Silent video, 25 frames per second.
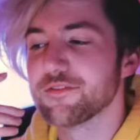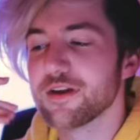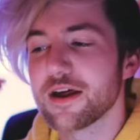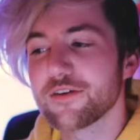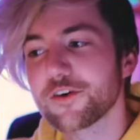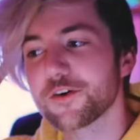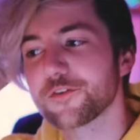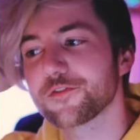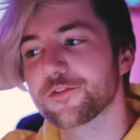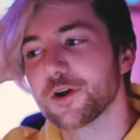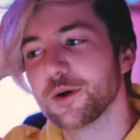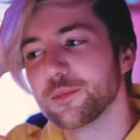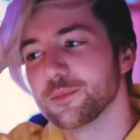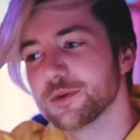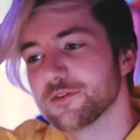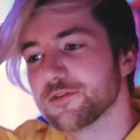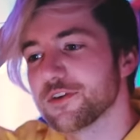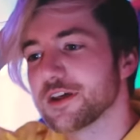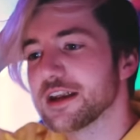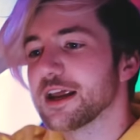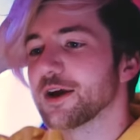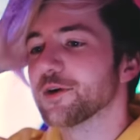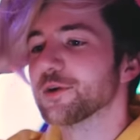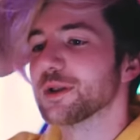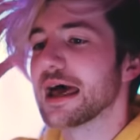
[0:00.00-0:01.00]
never filmed a
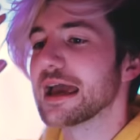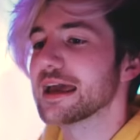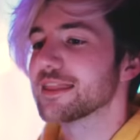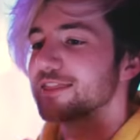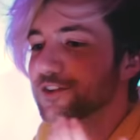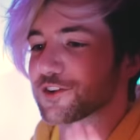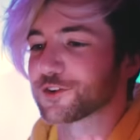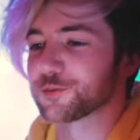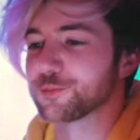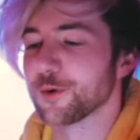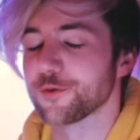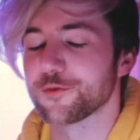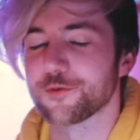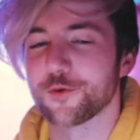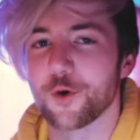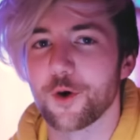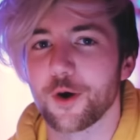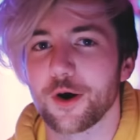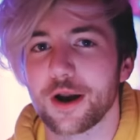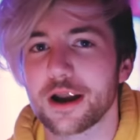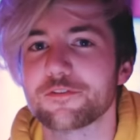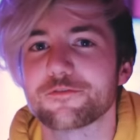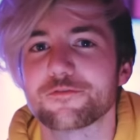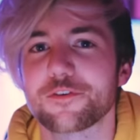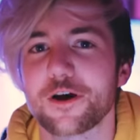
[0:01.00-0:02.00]
video like this
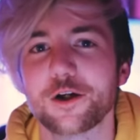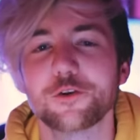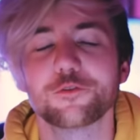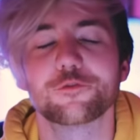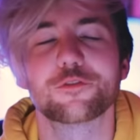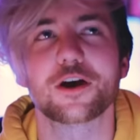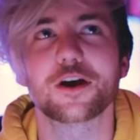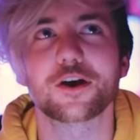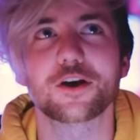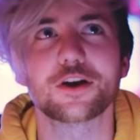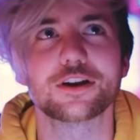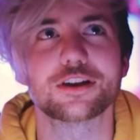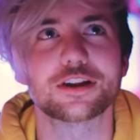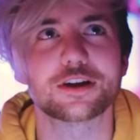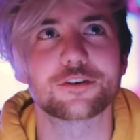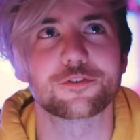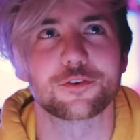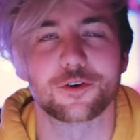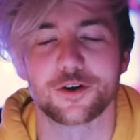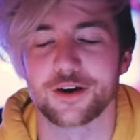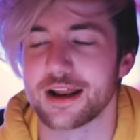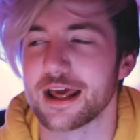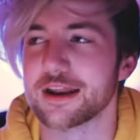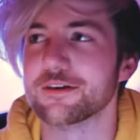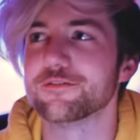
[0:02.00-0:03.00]
before. It felt very
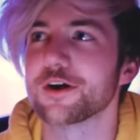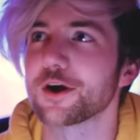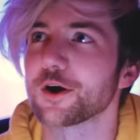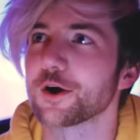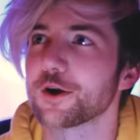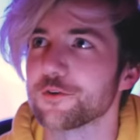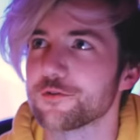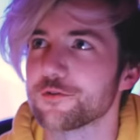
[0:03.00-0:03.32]
different and very